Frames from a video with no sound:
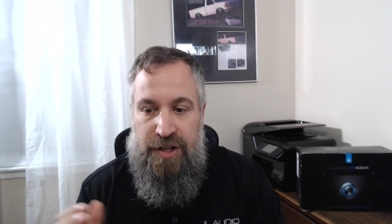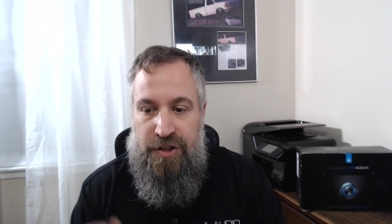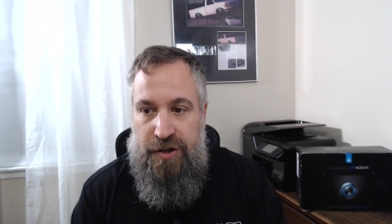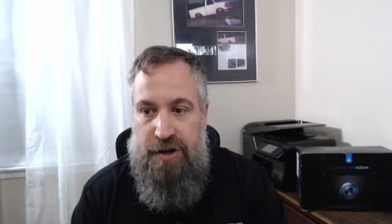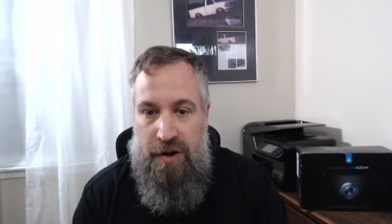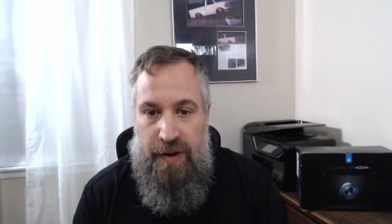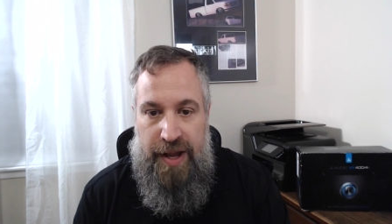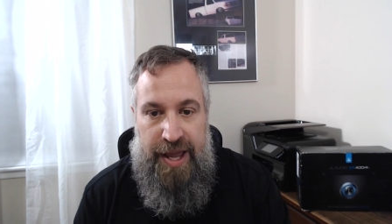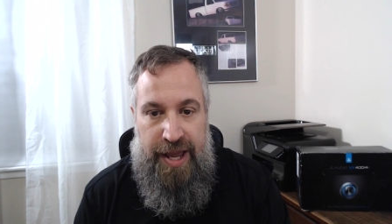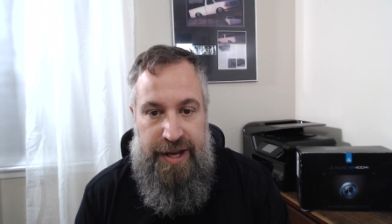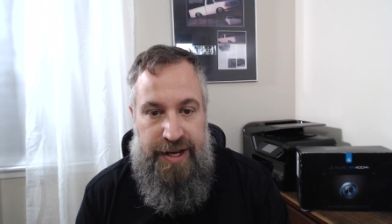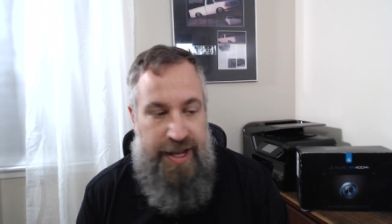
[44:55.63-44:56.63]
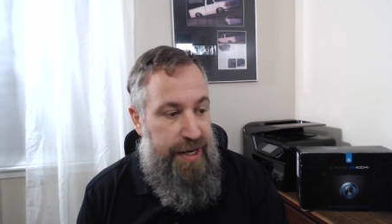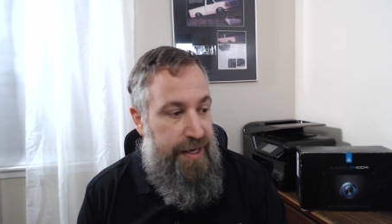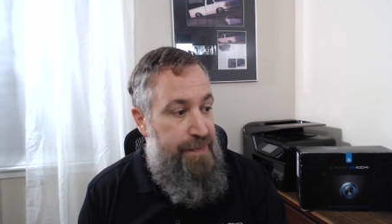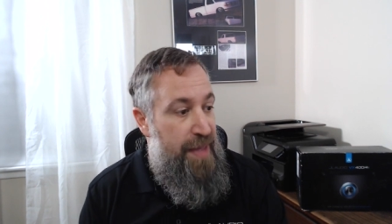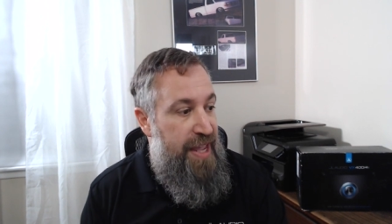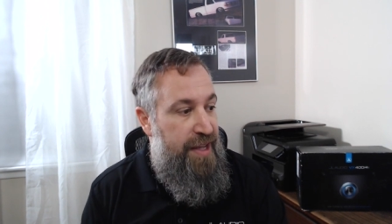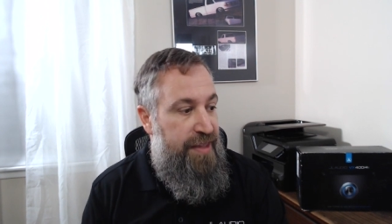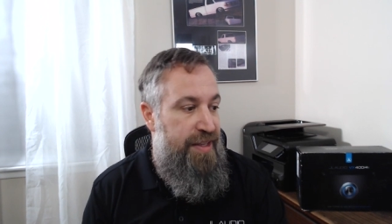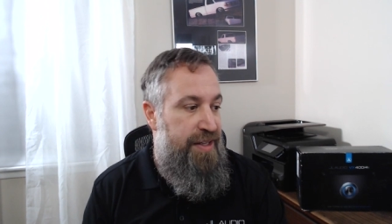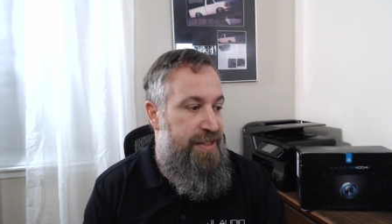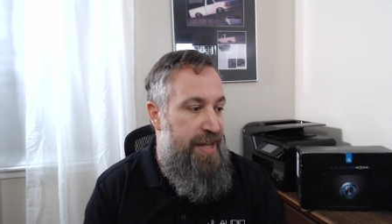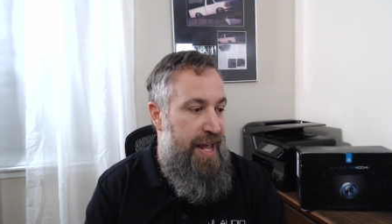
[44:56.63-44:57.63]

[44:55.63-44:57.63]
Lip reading: to go ahead and make this